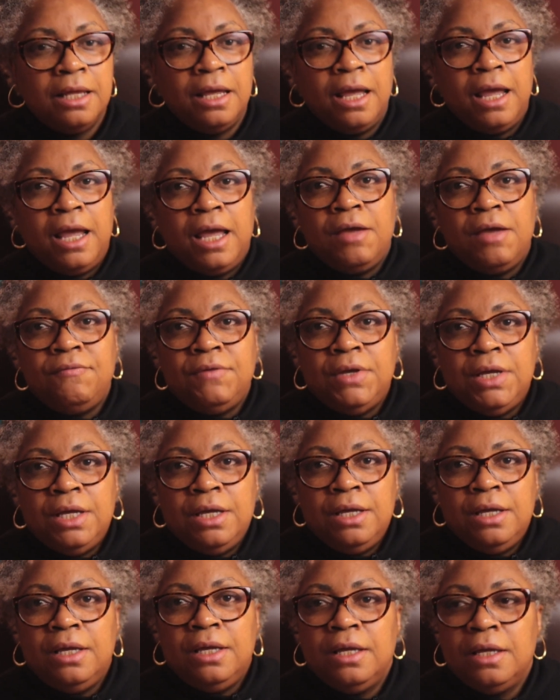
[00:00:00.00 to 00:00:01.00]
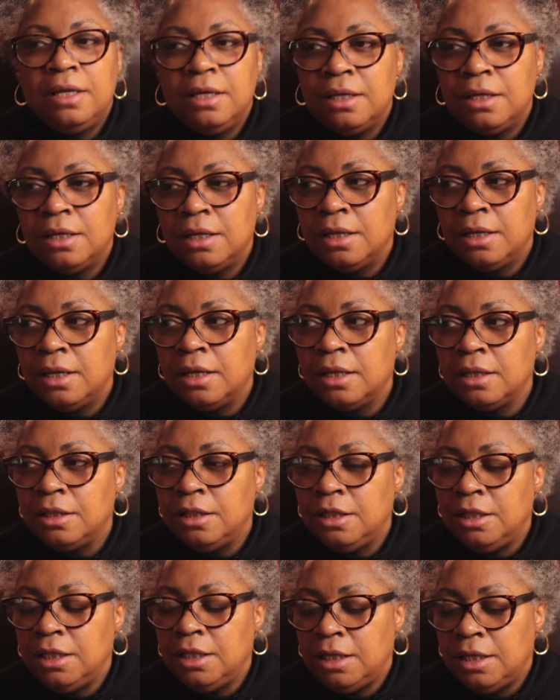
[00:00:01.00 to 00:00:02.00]
having
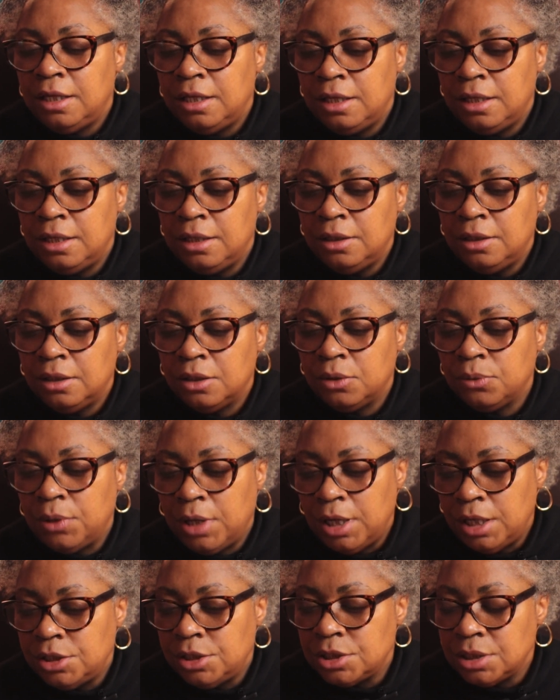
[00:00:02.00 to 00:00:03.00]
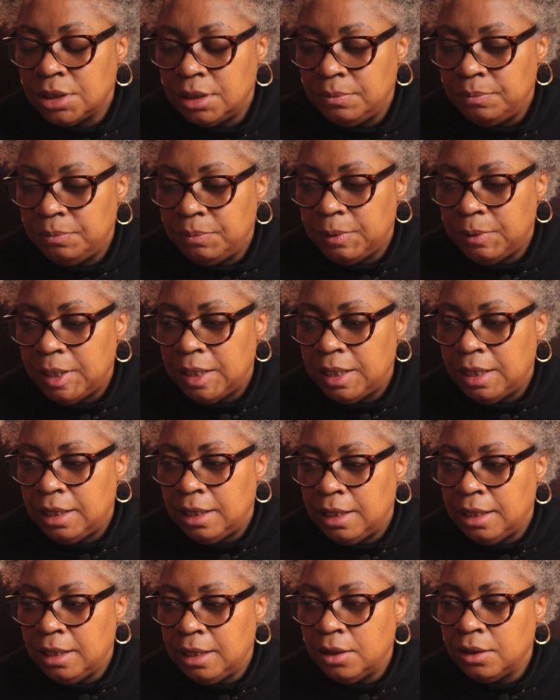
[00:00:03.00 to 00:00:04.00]
the location
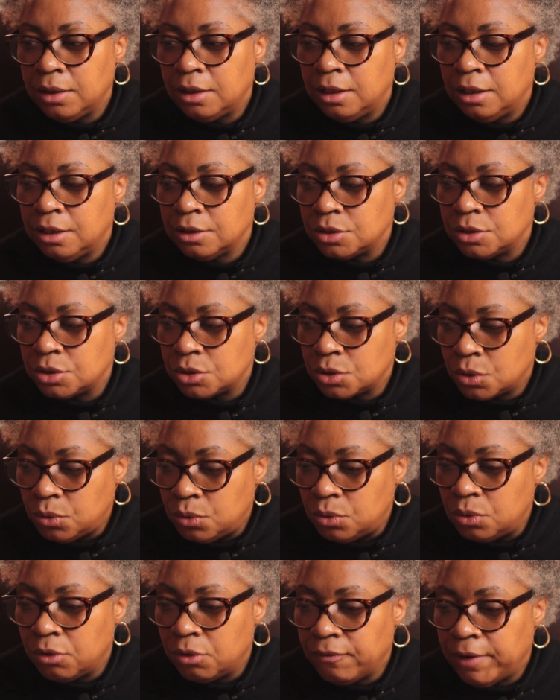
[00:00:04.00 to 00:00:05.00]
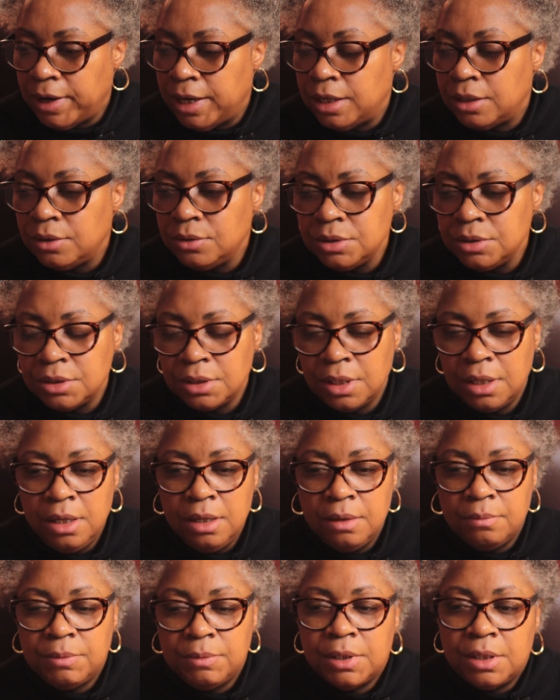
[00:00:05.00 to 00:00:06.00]
be the school grounds,
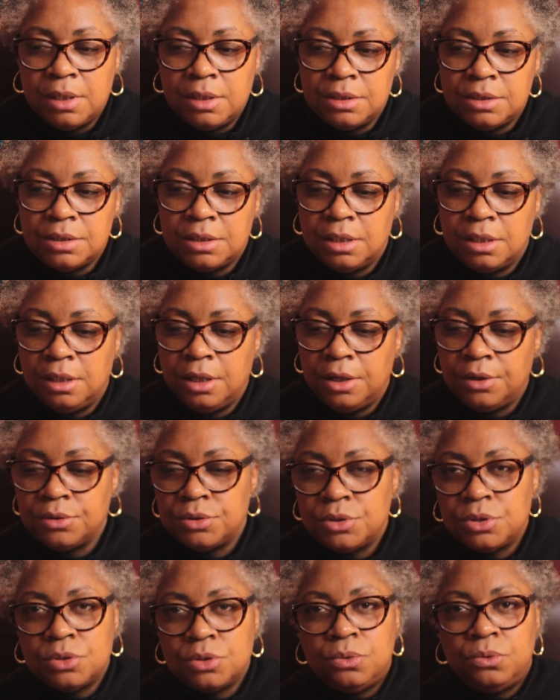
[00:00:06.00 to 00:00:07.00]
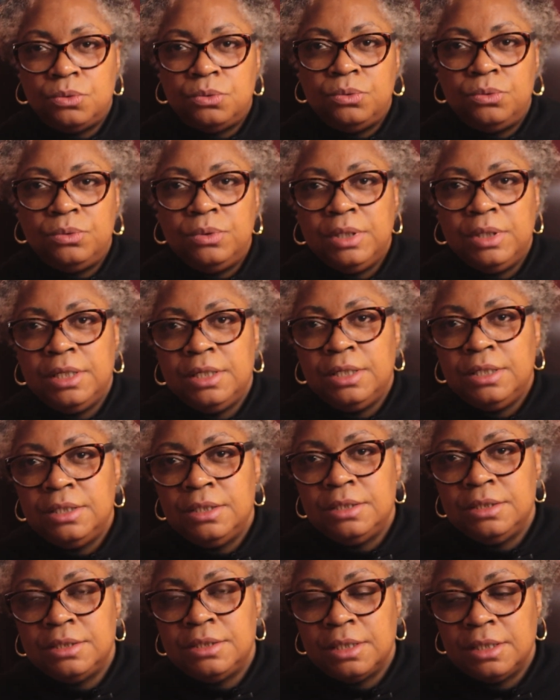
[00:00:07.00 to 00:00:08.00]
because their school
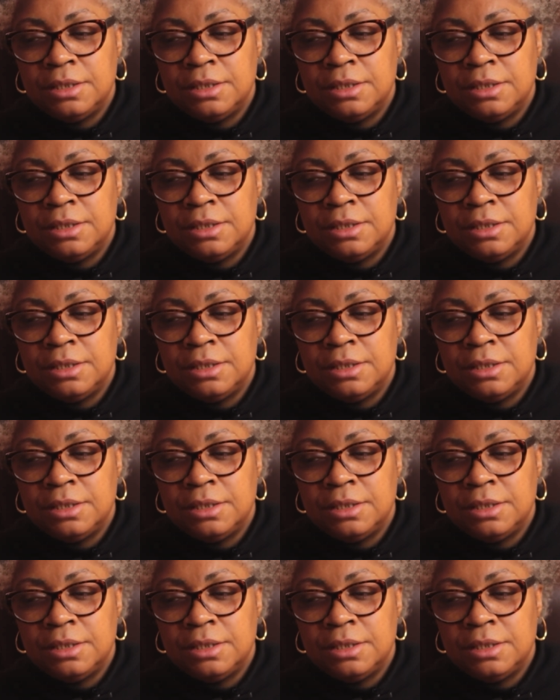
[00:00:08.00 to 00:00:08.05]
is